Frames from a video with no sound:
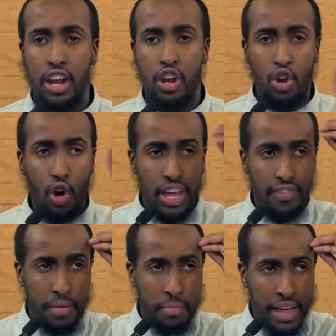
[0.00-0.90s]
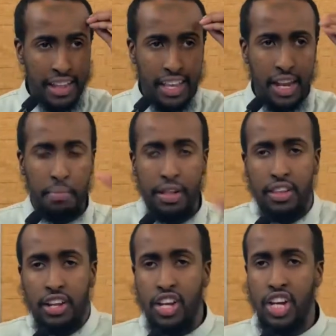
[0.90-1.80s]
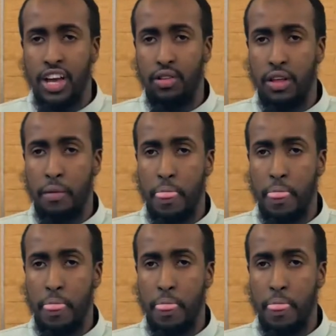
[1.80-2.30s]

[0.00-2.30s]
Not even mentally building the child.